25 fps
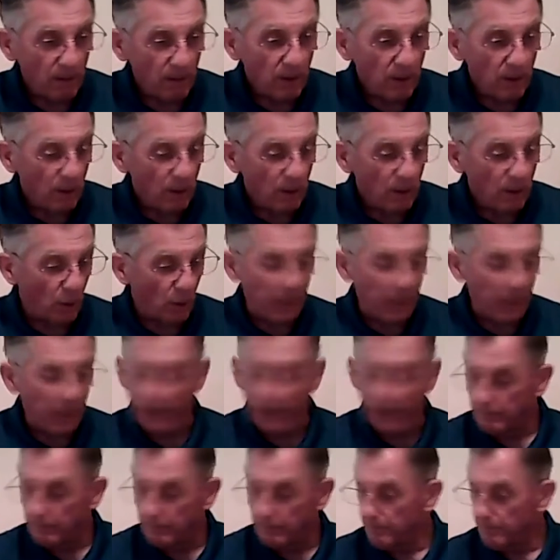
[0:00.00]
Okay,
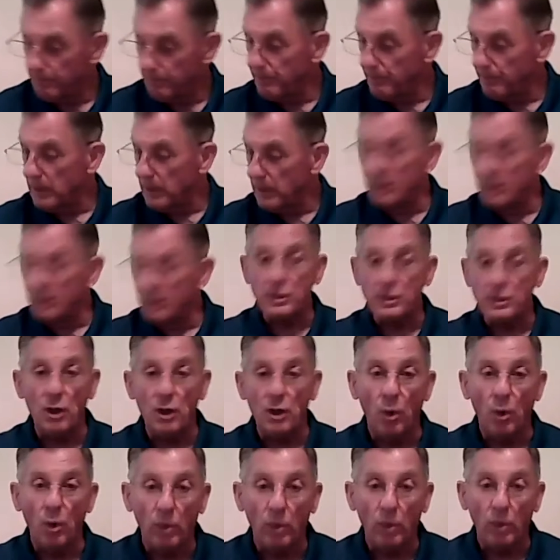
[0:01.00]
so
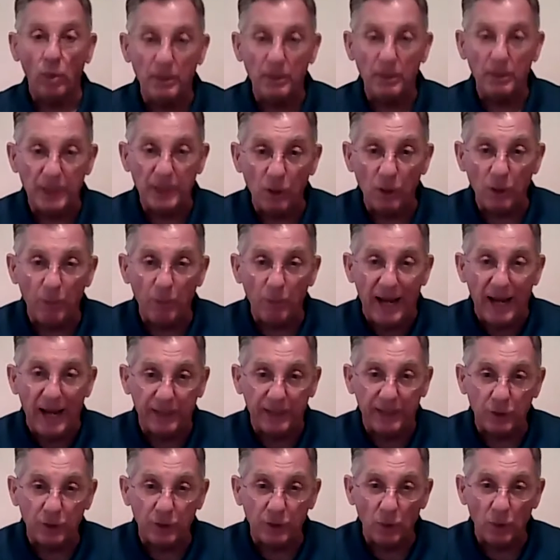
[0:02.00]
let me go back
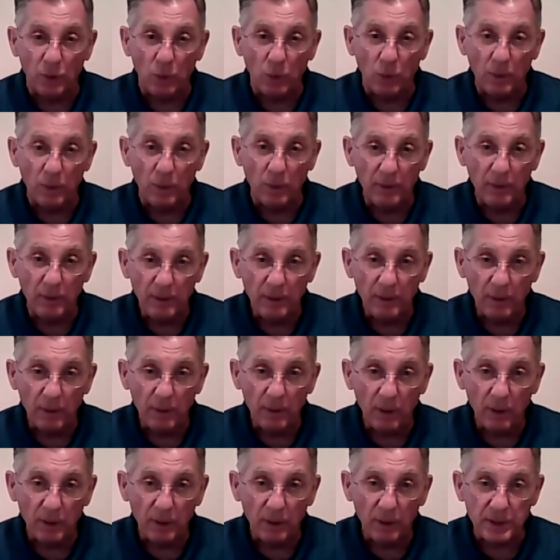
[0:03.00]
to
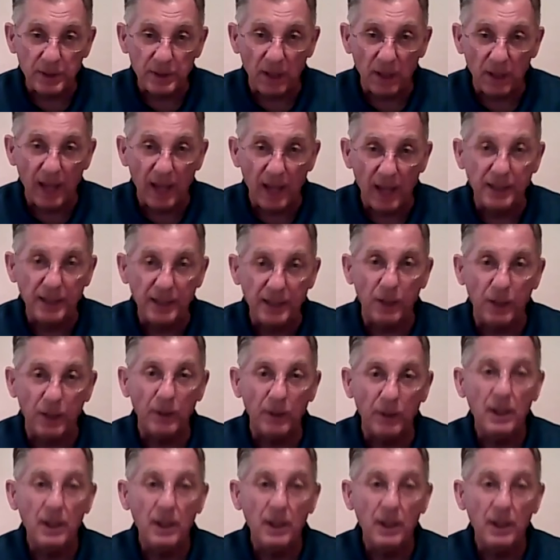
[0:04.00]
slide here.